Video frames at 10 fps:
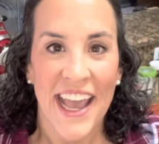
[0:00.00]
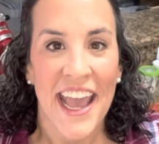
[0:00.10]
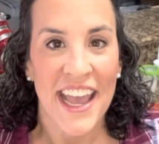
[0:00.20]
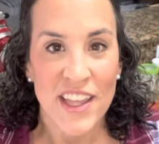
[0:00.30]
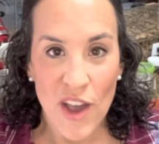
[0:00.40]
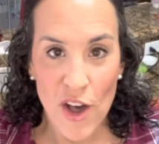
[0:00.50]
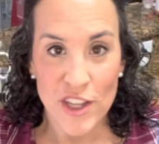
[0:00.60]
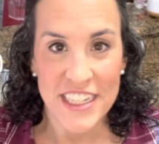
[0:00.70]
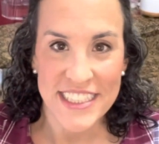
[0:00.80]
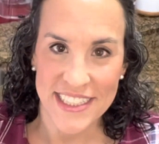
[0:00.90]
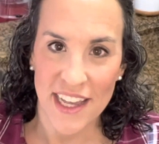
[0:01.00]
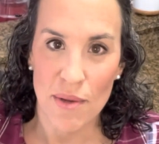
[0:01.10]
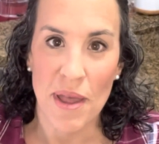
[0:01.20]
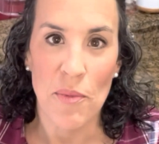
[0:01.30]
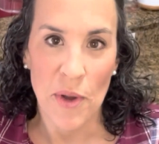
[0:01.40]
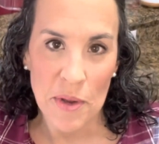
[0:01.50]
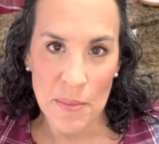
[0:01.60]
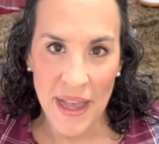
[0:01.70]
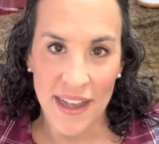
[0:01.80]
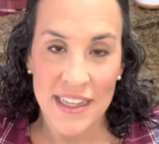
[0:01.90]
Hey y'all, it's Deb and welcome
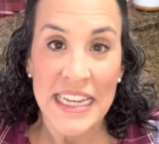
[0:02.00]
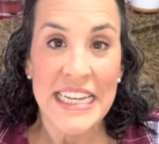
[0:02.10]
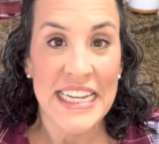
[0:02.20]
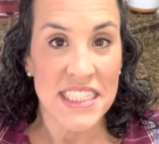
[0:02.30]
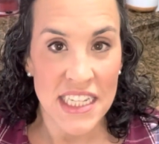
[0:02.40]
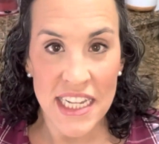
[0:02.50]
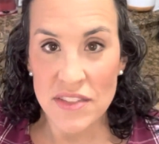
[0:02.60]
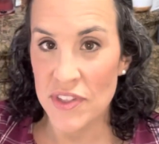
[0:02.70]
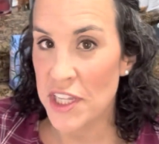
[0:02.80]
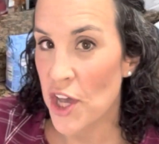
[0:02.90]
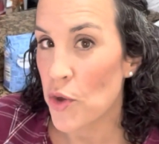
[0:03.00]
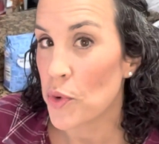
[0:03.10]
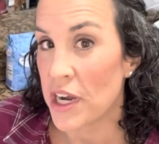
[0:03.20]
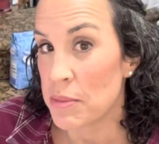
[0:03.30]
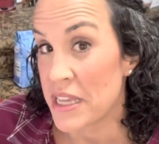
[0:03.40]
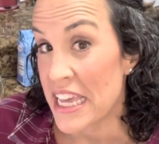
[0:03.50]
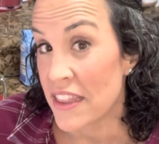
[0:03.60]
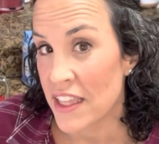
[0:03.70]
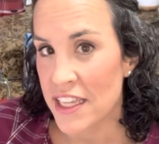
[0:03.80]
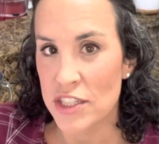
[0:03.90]
back. In today's video, we're going to be in
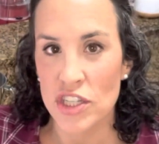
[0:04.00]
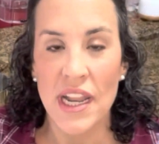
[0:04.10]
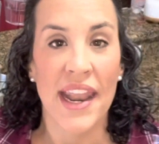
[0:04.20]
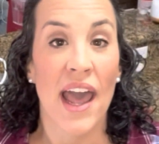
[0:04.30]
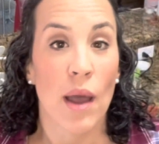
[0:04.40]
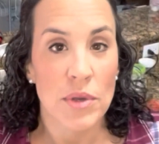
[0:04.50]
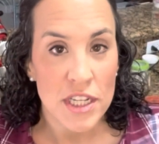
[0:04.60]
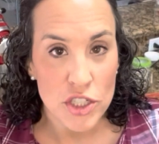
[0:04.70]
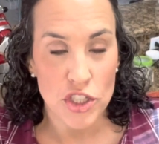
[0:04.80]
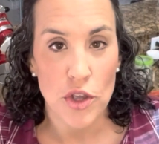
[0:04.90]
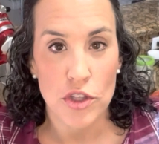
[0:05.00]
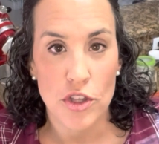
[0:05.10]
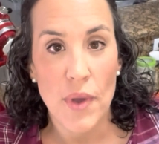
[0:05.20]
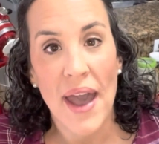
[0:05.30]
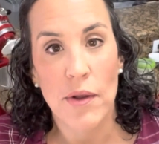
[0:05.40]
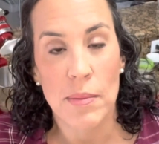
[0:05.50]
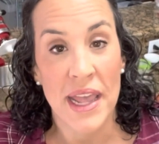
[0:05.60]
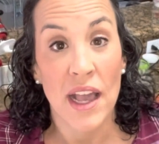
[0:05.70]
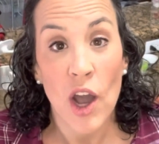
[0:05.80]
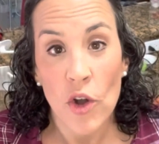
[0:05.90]
the kitchen and I'm going to show you how to make
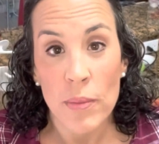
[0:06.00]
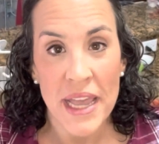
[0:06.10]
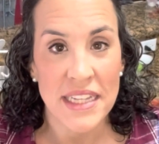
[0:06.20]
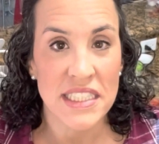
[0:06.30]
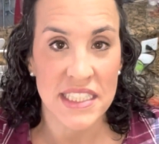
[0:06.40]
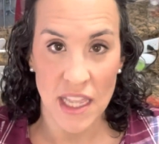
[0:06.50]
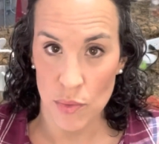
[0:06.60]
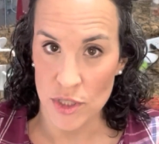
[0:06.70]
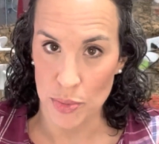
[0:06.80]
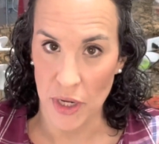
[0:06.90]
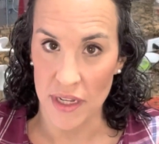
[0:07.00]
homemade sandwich bread.